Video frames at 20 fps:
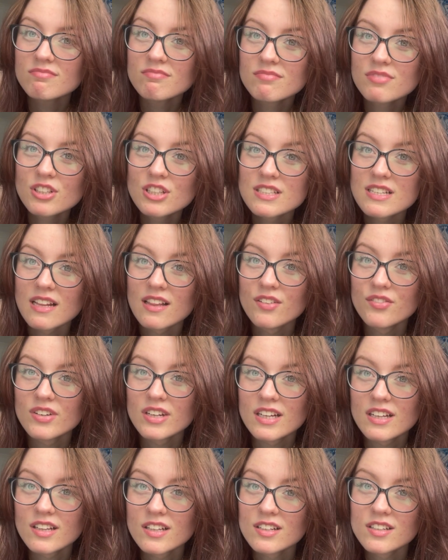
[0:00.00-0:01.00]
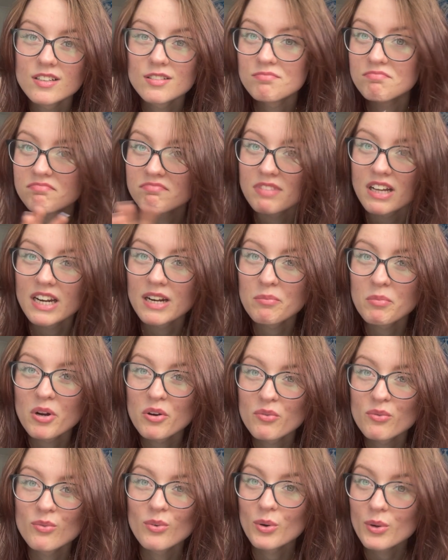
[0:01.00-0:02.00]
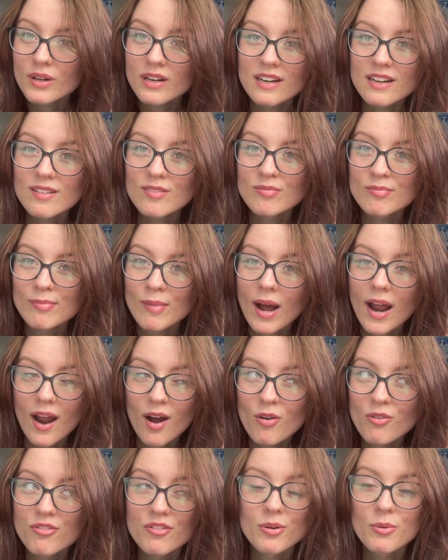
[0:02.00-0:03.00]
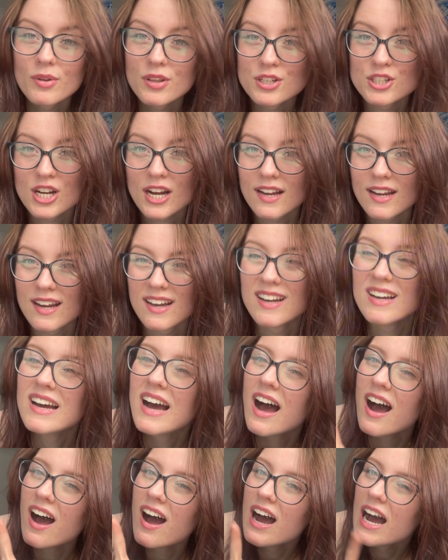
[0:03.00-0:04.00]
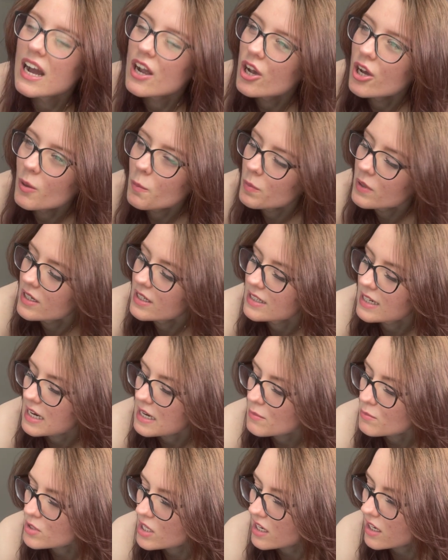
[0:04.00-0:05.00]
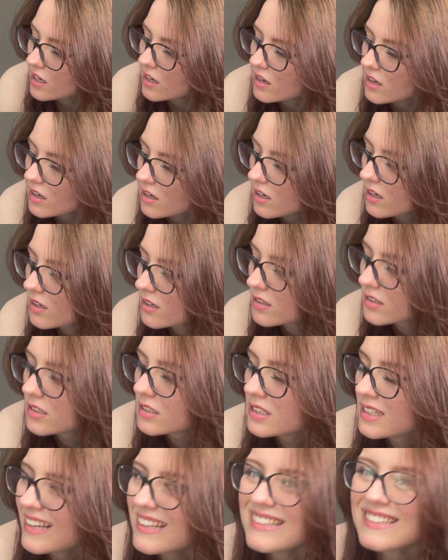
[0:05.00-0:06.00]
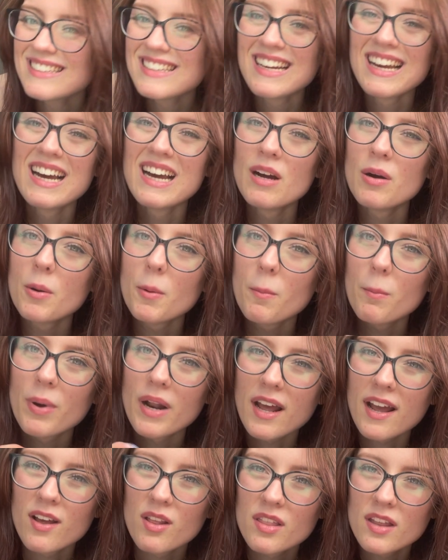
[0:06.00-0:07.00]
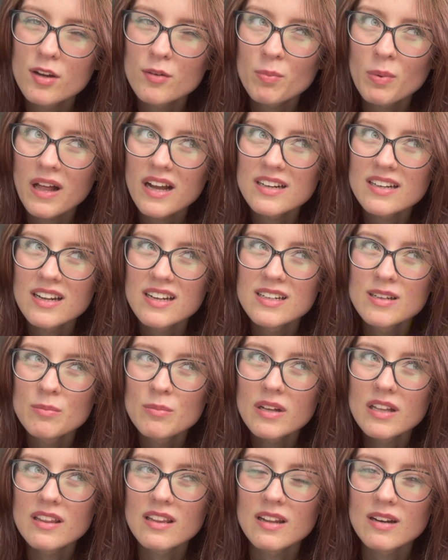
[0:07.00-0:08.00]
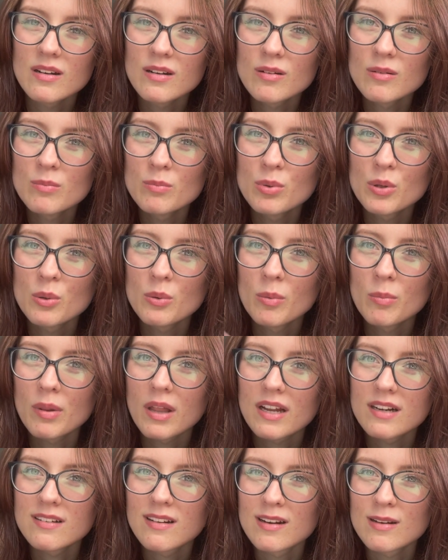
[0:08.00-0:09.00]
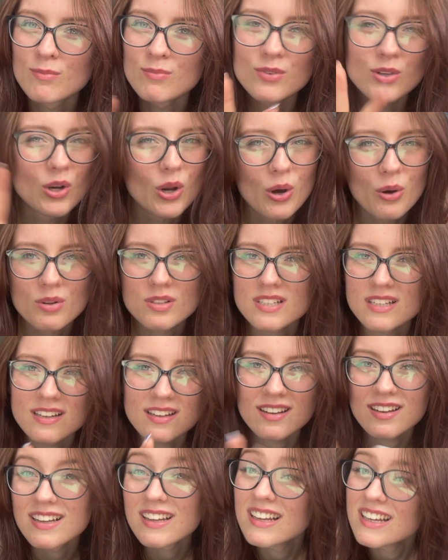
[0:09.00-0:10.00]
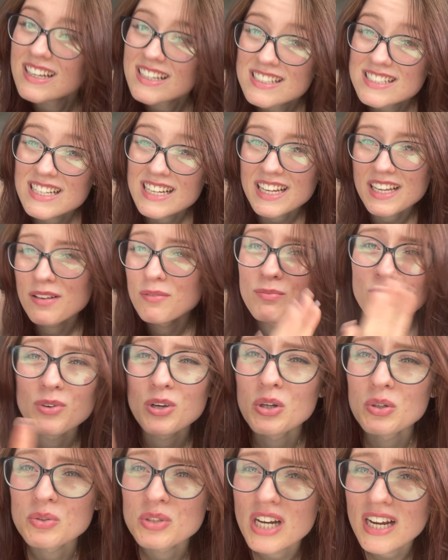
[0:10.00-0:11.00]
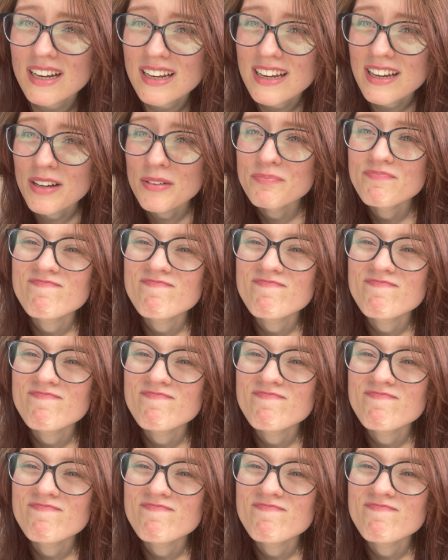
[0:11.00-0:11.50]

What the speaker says: because I live in England and I'm not ruining my outfit with a jacket. I could put a denim jacket on, but I only have black denim and then blue and black denim. No, see, no jacket.